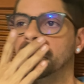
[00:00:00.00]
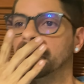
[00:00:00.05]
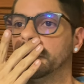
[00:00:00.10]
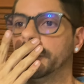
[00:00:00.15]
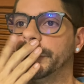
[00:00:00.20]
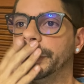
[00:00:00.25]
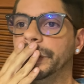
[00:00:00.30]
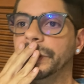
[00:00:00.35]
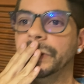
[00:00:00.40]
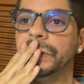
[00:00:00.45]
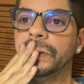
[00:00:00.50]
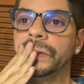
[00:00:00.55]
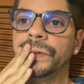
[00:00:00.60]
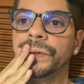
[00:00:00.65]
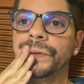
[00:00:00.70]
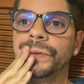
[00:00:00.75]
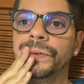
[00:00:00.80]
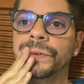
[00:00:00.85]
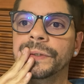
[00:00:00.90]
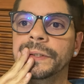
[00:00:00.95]
But
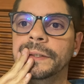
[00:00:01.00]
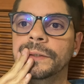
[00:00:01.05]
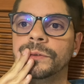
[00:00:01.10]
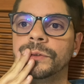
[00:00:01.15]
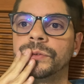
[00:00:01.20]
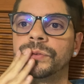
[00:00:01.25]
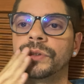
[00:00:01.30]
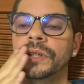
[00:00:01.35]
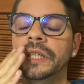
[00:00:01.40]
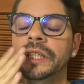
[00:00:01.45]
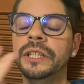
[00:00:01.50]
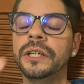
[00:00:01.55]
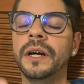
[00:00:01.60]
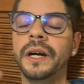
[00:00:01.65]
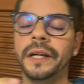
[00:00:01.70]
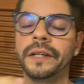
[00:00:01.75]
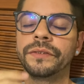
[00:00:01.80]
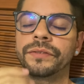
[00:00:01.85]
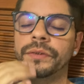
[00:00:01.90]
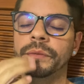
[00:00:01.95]
it was really
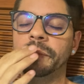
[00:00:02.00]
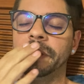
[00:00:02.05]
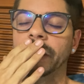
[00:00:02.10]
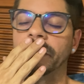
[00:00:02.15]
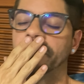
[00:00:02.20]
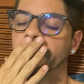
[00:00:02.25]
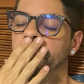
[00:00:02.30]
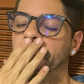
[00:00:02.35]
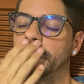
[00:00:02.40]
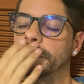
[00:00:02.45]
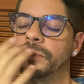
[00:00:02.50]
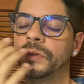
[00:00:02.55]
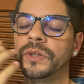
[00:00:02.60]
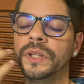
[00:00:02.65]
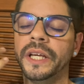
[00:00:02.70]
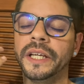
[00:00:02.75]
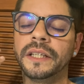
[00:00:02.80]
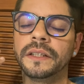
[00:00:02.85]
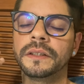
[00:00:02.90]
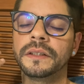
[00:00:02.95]
hard for me. I remember
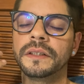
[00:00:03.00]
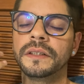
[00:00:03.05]
like